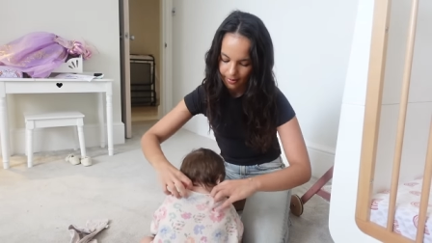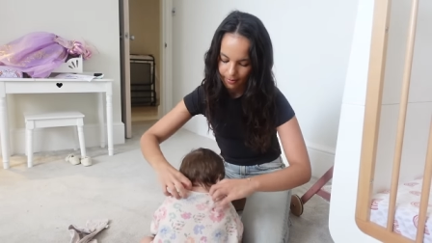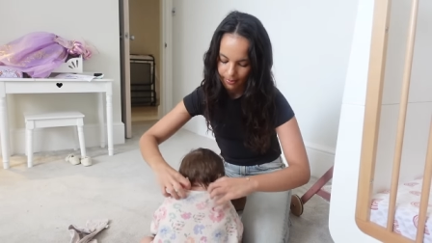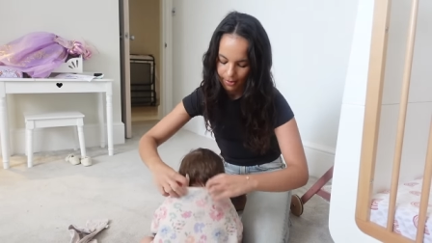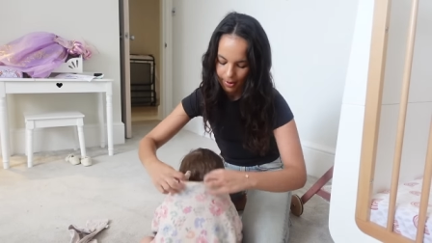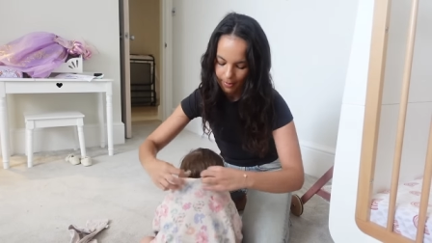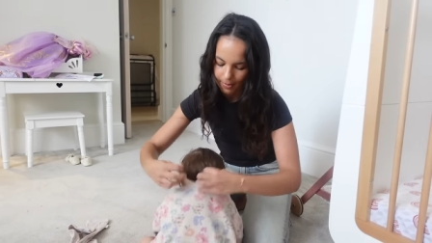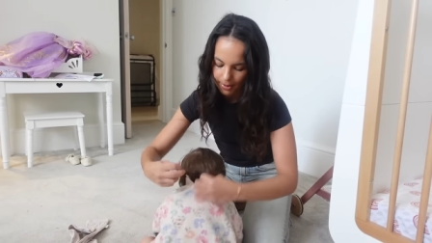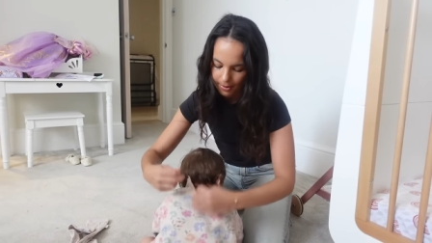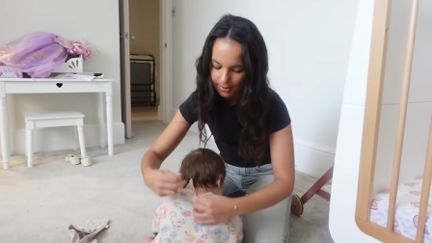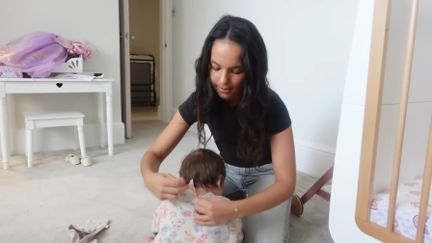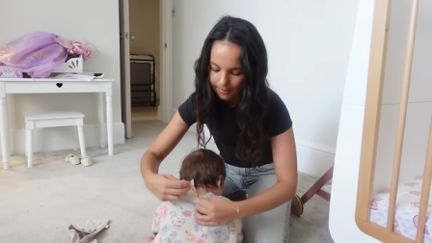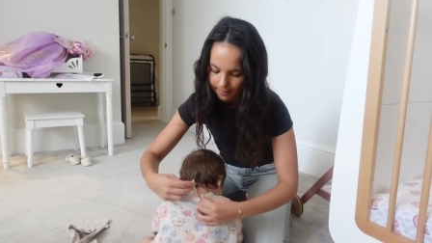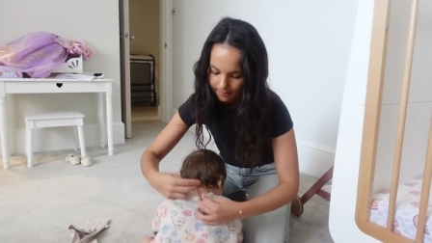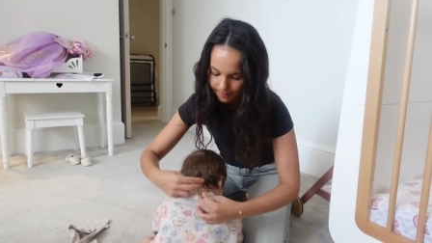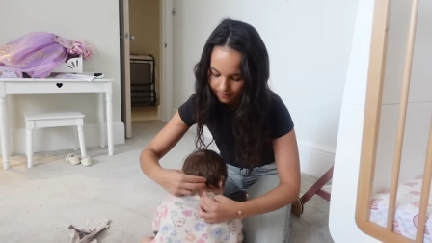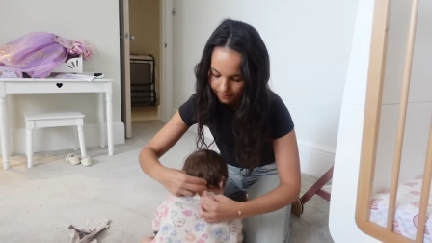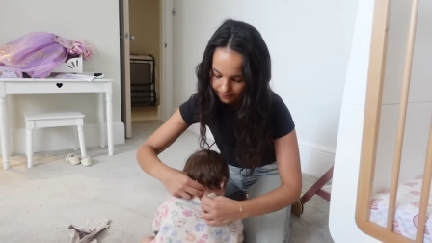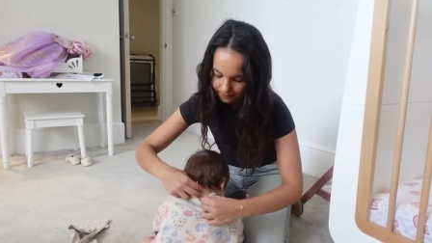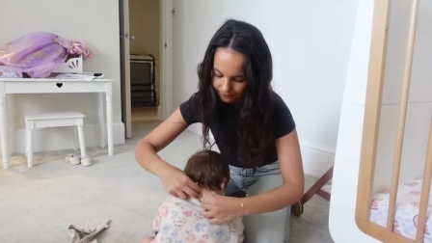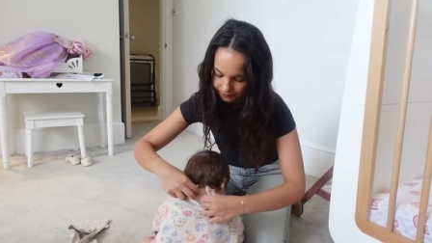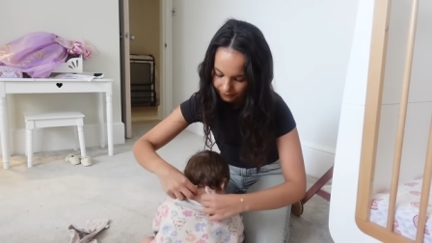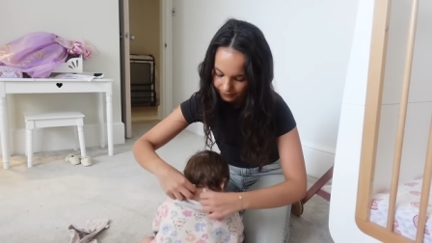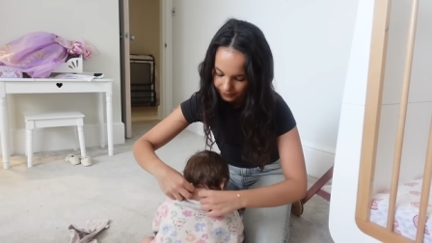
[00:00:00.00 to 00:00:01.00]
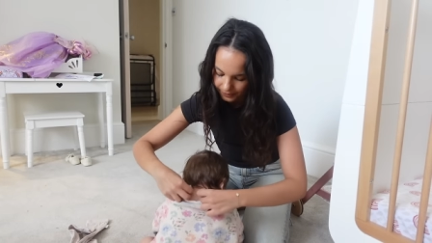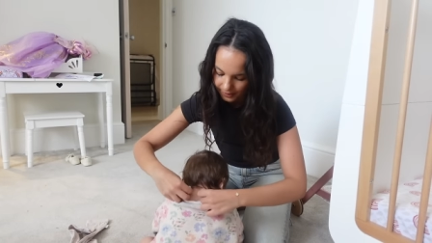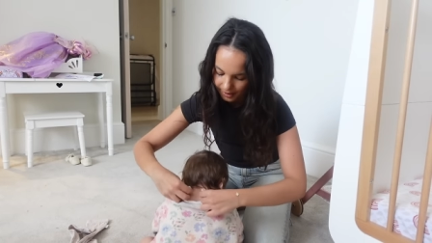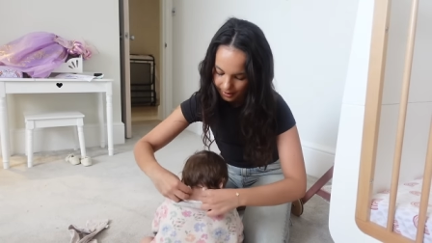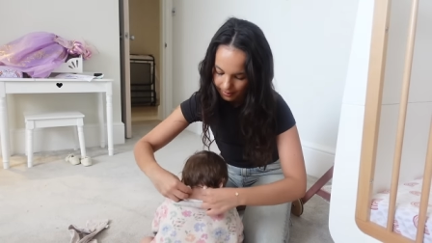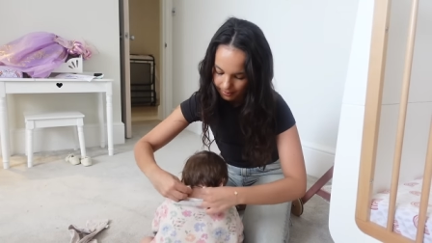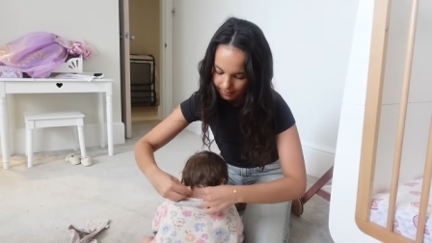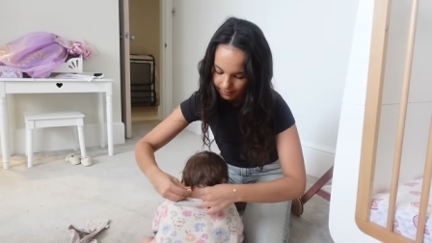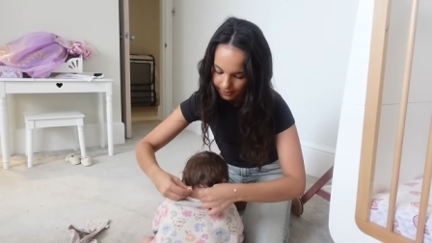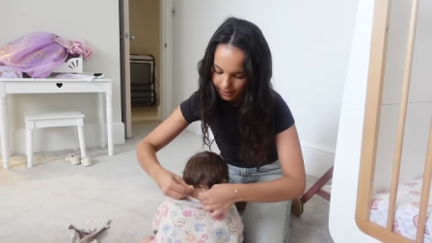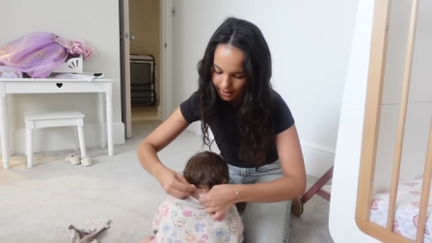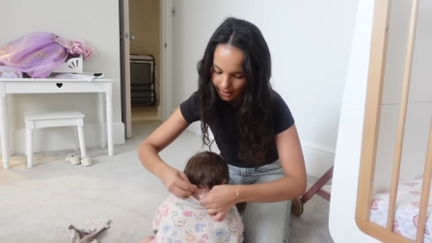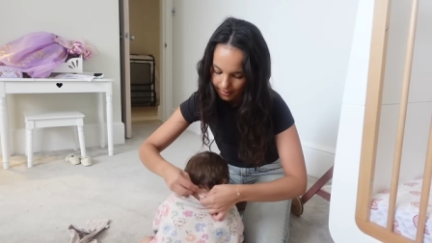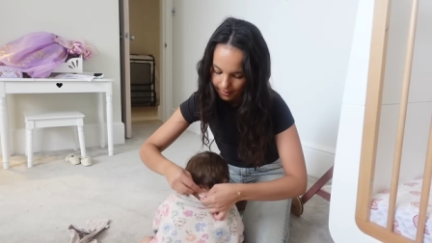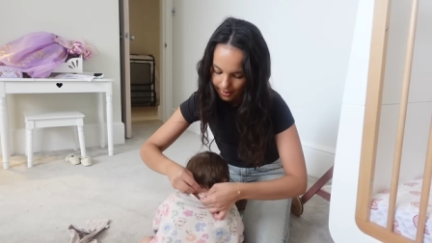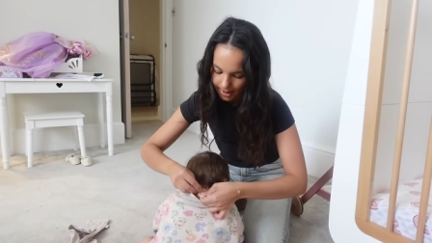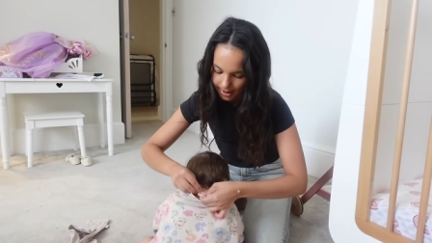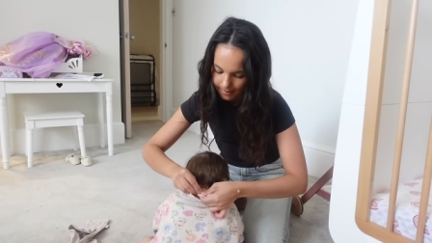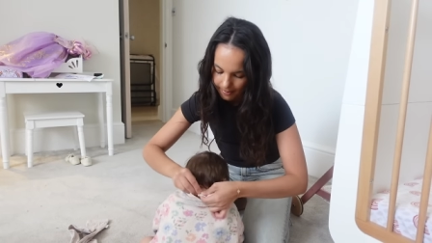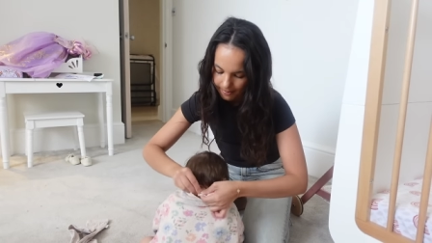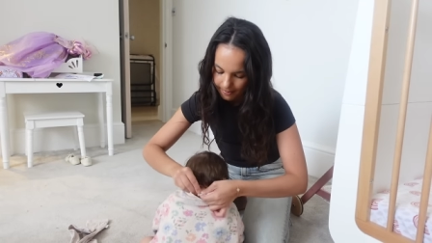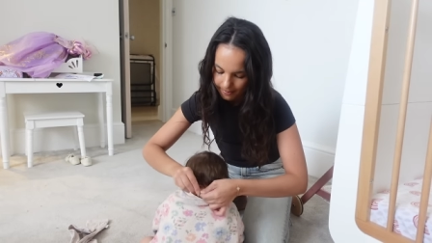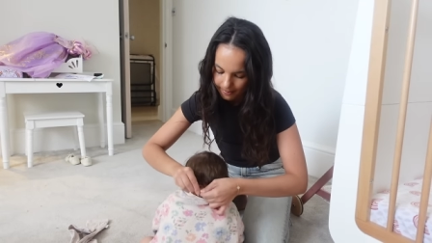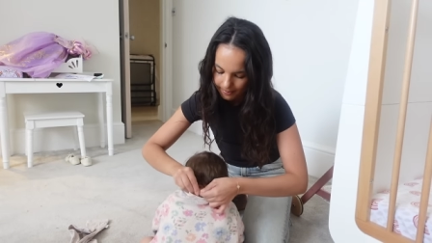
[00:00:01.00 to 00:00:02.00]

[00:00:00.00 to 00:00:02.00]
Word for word: Ba-bum, ba-bum,